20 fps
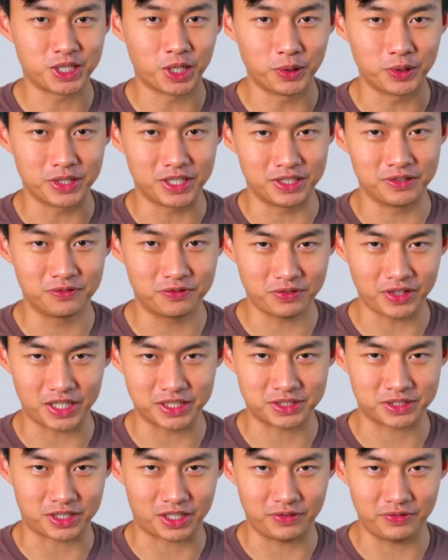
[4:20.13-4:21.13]
no
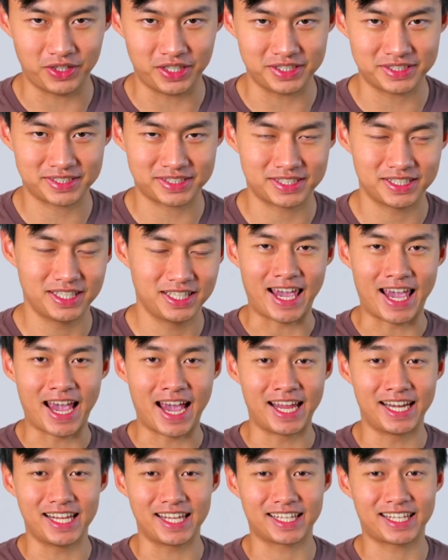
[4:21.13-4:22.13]
in-flight service
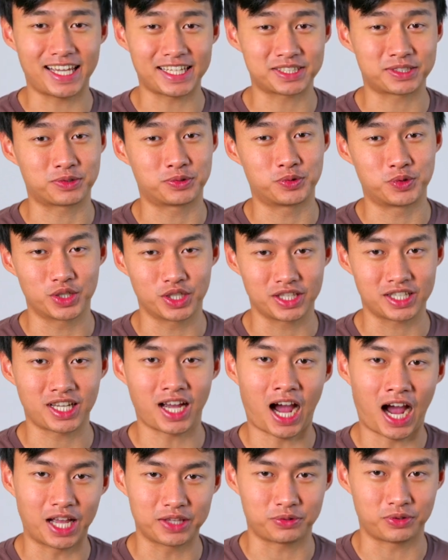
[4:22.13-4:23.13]
and it gets really
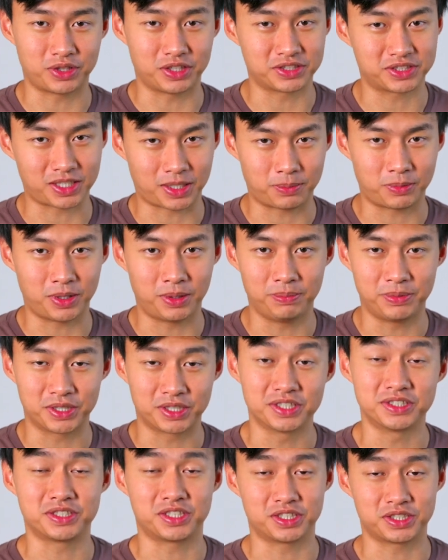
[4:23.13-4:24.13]
hot during the summer
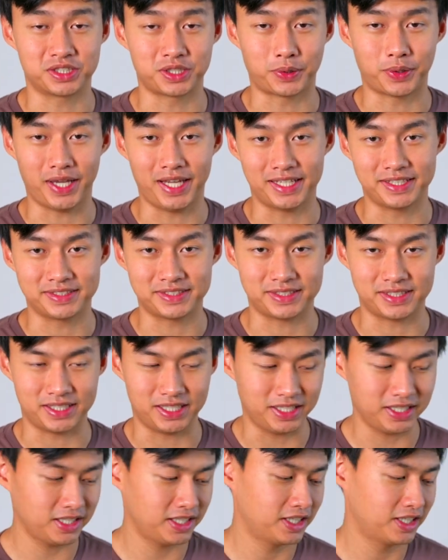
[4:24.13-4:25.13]
because there's no
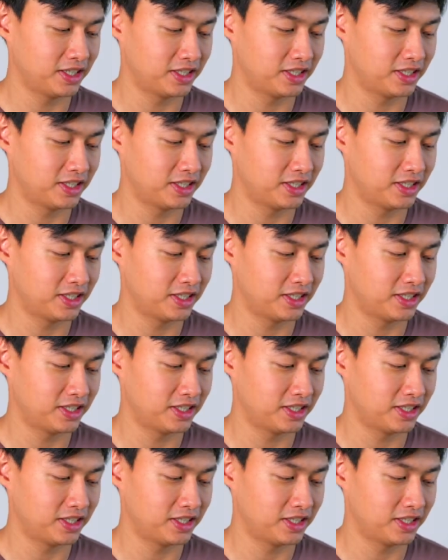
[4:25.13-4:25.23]
AC.